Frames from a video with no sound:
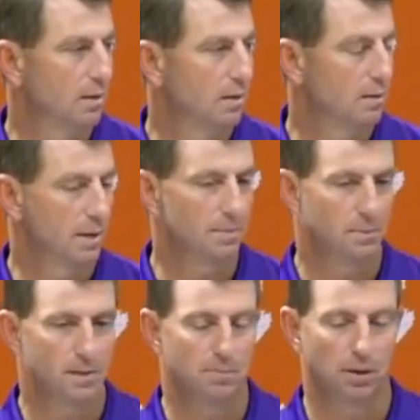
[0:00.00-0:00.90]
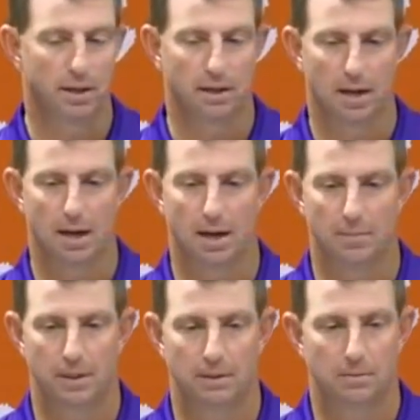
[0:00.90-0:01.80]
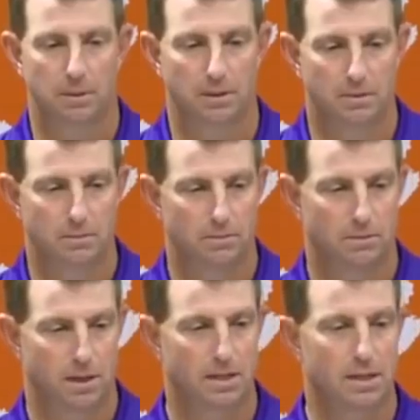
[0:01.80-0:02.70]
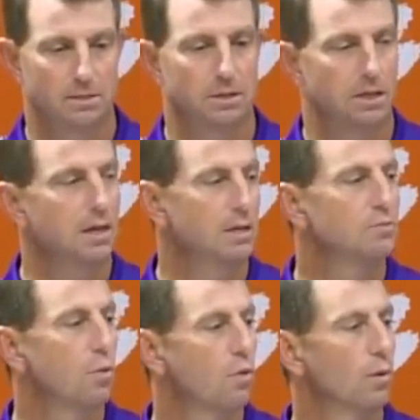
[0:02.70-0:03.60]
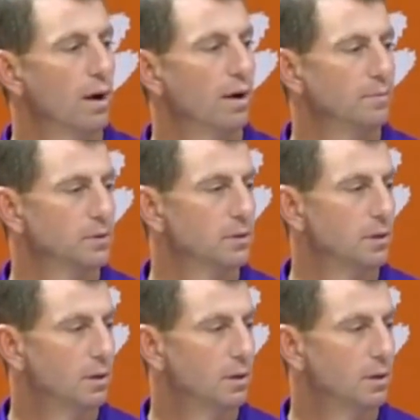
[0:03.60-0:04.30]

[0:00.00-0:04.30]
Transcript: He played a lot, but he needs more reps